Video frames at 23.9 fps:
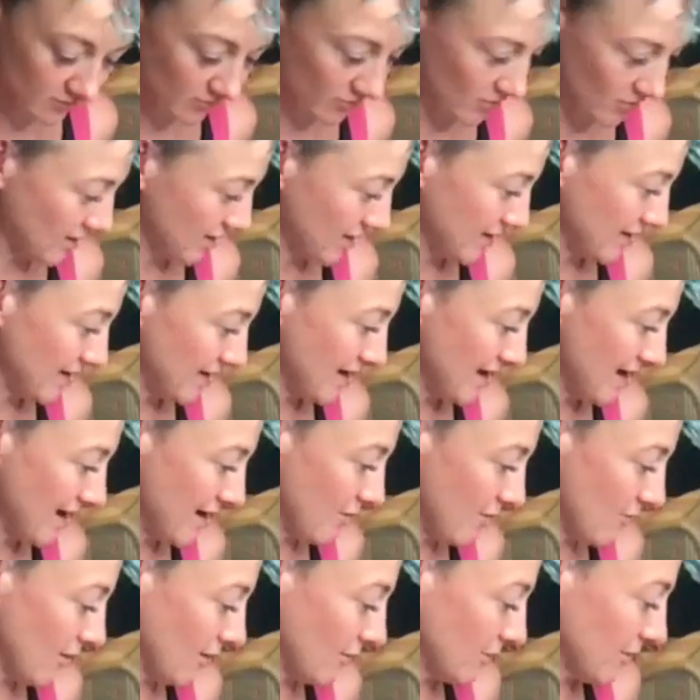Right,
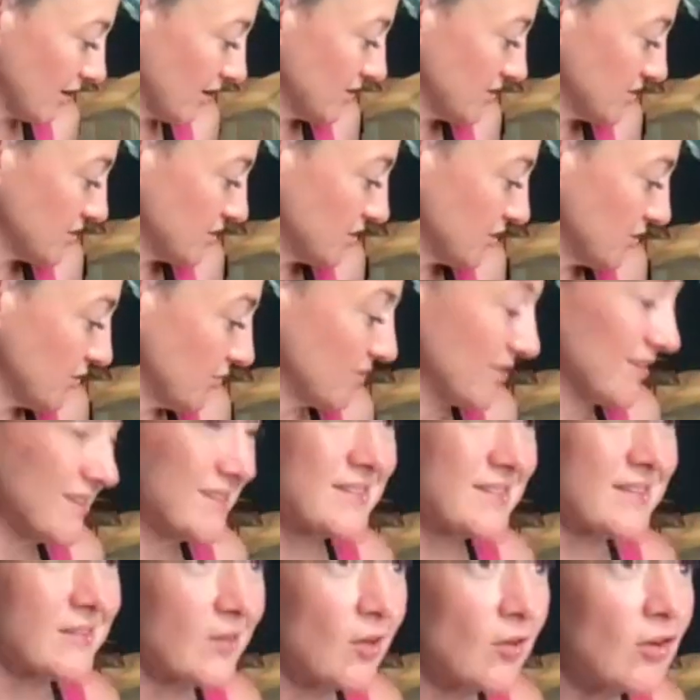now I'm going to do,
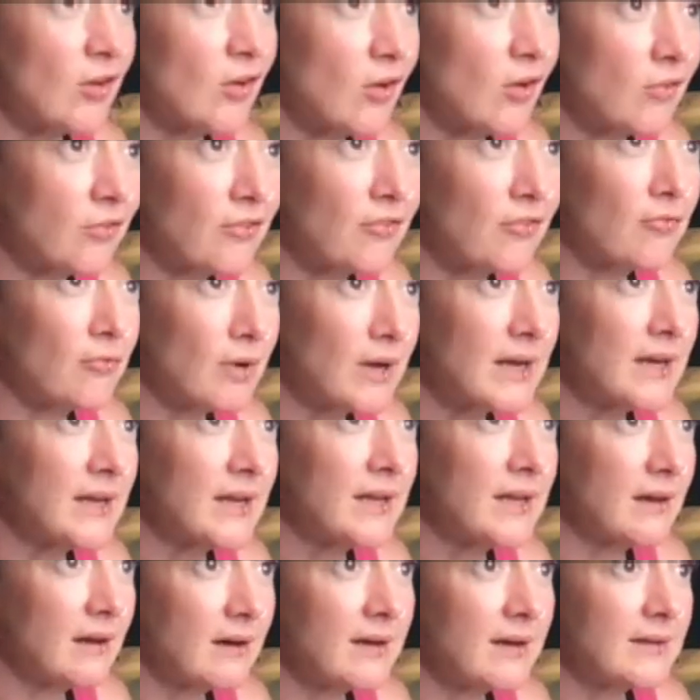this is lots of
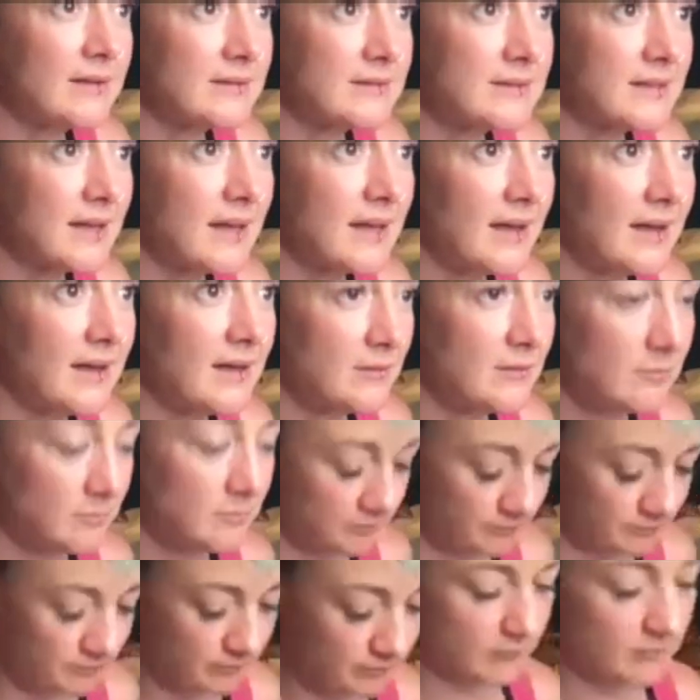wiggly lines here.
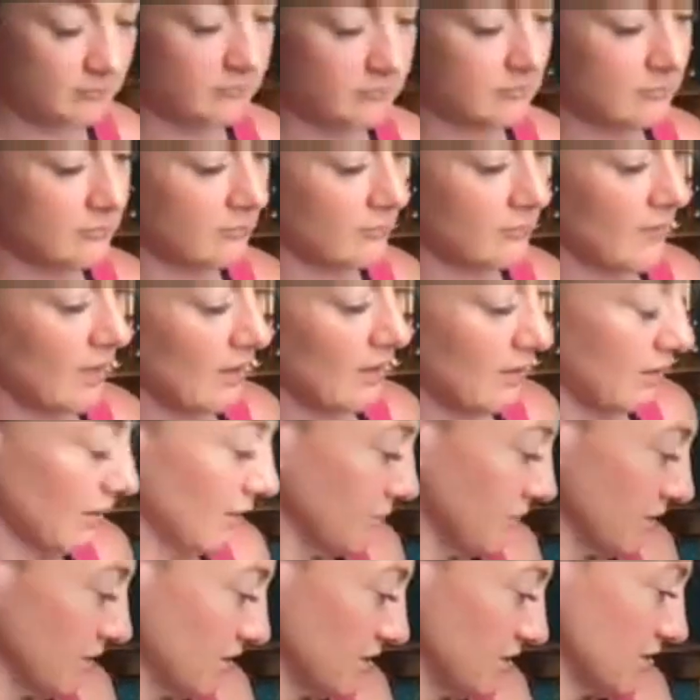
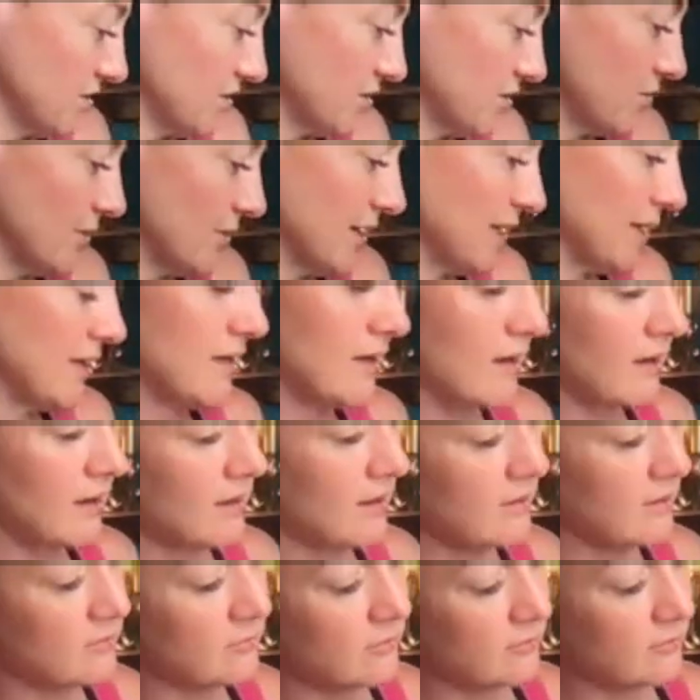I'm going to do a wiggly
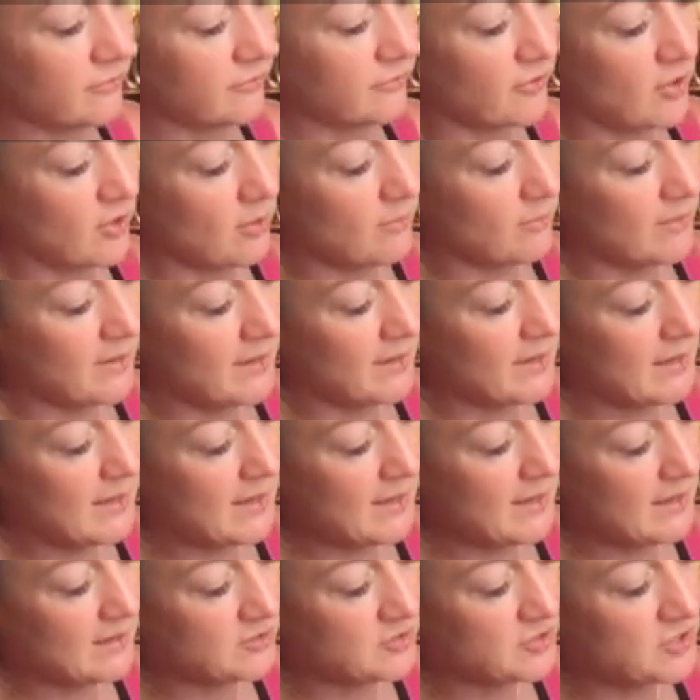line from
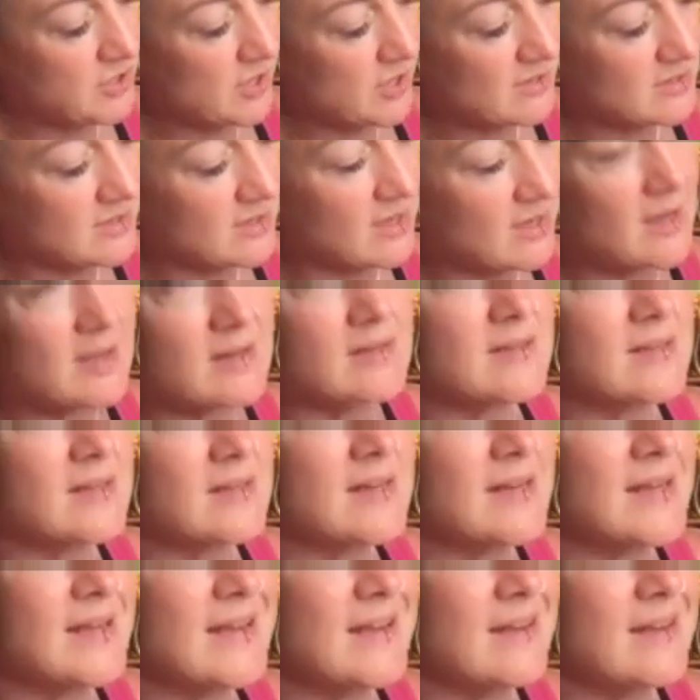just
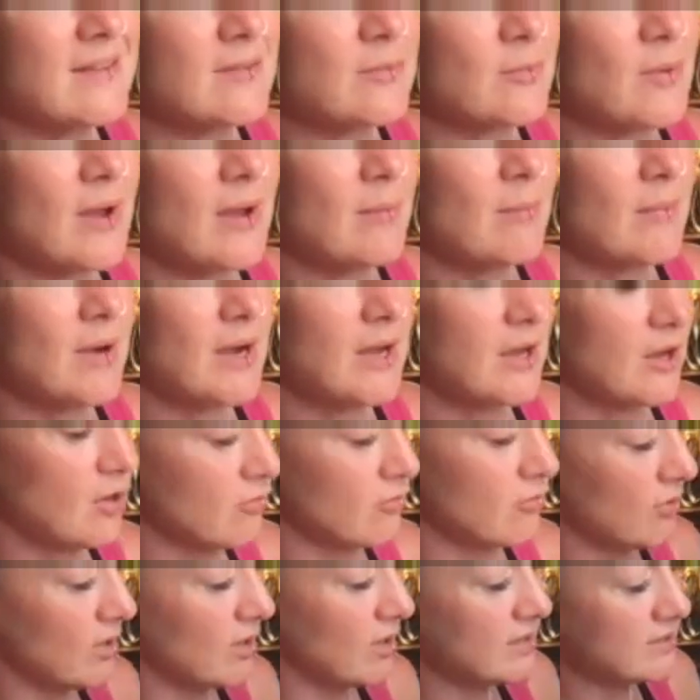underneath where my
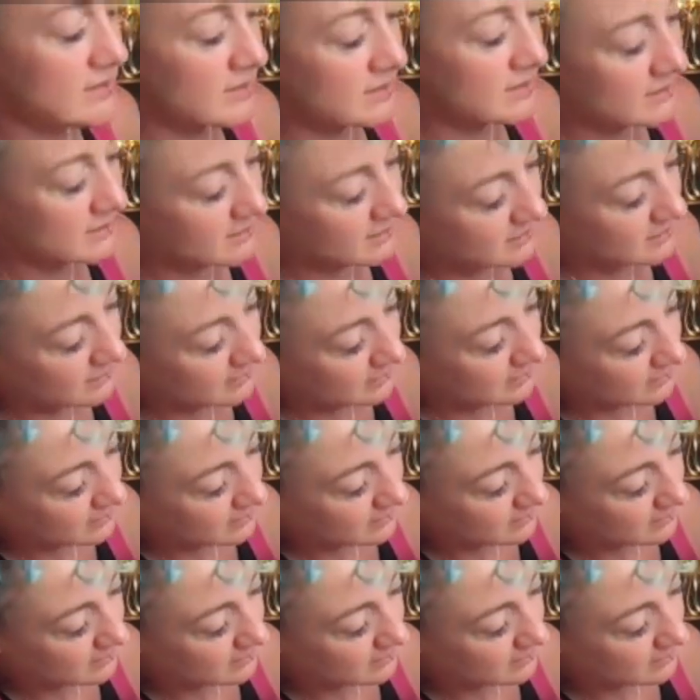horizon